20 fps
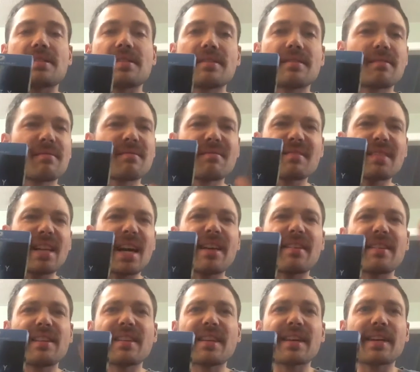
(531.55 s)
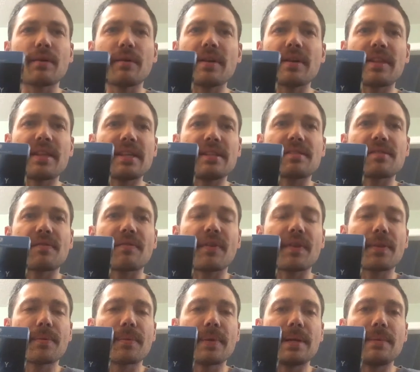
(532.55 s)
And I don't even like going to theaters
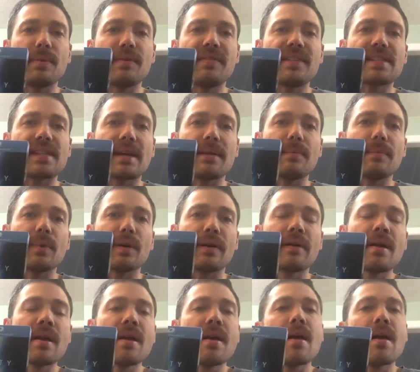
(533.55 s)
for 3D movies anymore.